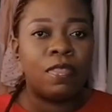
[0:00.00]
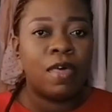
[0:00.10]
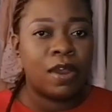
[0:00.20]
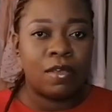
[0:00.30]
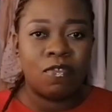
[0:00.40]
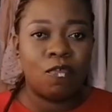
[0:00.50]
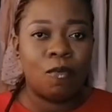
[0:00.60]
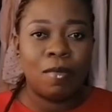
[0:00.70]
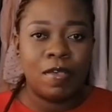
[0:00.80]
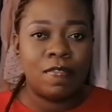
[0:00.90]
That is
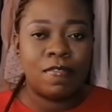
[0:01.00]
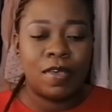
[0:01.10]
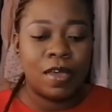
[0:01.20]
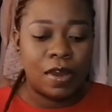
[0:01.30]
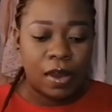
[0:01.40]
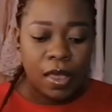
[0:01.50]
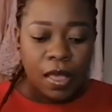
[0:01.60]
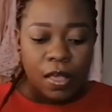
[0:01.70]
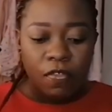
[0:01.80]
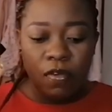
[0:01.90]
for my skin.
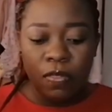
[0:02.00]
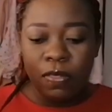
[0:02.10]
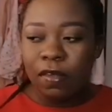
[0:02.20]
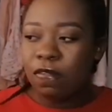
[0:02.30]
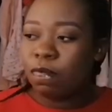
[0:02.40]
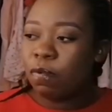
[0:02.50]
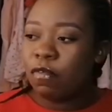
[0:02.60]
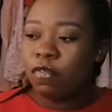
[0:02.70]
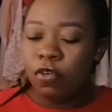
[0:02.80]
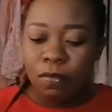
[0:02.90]
So this
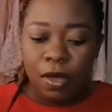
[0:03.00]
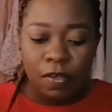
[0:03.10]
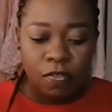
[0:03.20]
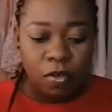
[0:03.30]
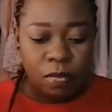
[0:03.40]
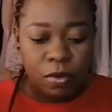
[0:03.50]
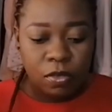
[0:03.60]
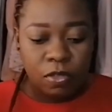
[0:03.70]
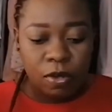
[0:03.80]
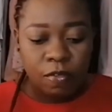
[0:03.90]
perfume has top
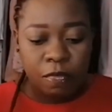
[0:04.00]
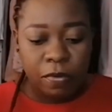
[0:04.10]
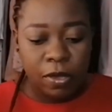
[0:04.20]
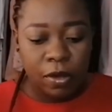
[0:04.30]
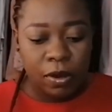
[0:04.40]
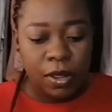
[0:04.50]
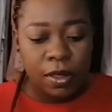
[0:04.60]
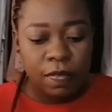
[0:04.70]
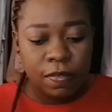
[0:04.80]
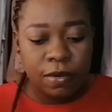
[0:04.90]
notes of
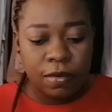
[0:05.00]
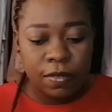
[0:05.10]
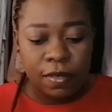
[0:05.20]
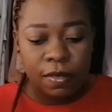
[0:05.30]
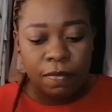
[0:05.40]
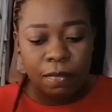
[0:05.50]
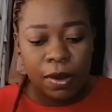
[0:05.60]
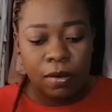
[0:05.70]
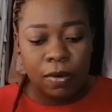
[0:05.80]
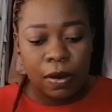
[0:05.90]
peony, citruses,
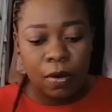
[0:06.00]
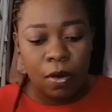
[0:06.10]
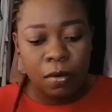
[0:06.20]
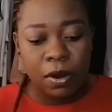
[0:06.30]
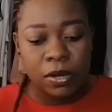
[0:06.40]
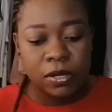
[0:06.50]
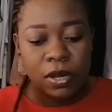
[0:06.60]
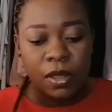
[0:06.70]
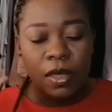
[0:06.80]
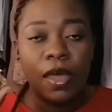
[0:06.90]
mandarin orange,
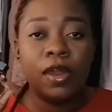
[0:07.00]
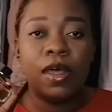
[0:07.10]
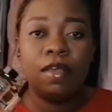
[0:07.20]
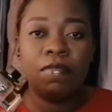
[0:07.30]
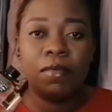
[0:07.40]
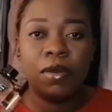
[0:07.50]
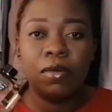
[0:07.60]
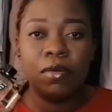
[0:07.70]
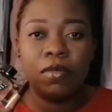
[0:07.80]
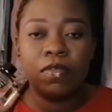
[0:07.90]
and has
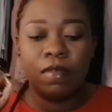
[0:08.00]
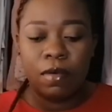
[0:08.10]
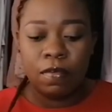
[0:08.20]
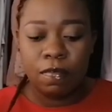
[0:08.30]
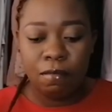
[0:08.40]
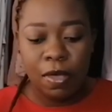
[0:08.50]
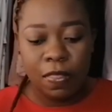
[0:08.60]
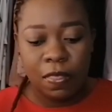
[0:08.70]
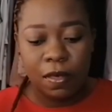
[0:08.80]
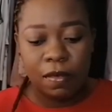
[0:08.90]
middle notes of
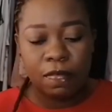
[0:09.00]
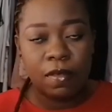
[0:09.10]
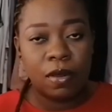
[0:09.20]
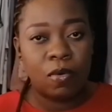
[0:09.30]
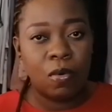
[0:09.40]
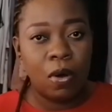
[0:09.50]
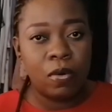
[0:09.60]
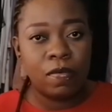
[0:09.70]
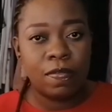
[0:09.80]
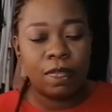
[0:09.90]
osmanthus and
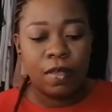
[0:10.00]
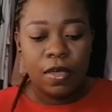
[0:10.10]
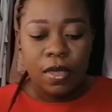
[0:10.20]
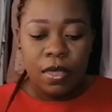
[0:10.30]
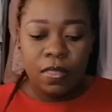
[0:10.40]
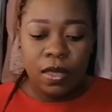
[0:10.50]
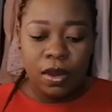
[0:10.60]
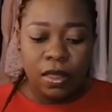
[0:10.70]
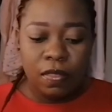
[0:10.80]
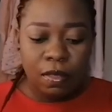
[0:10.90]
rose.
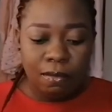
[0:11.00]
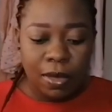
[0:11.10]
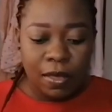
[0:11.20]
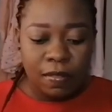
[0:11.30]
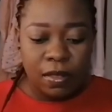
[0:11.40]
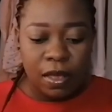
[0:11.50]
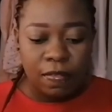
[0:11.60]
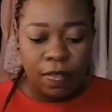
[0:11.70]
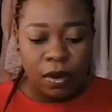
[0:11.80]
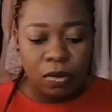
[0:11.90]
Then in the base, it
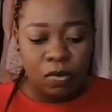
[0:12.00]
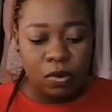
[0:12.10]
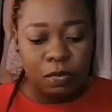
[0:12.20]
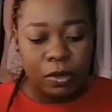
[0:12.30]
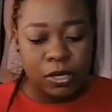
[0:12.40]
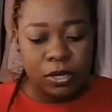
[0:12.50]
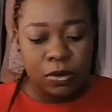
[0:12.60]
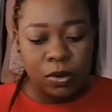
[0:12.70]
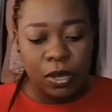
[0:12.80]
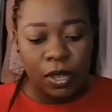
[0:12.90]
has sandalwood,
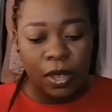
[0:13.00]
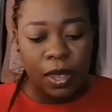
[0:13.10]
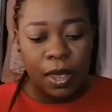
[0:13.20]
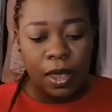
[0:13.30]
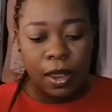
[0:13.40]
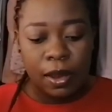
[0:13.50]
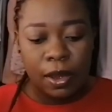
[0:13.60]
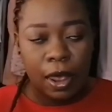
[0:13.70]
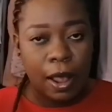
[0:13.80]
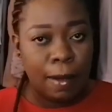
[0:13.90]
patchouli, and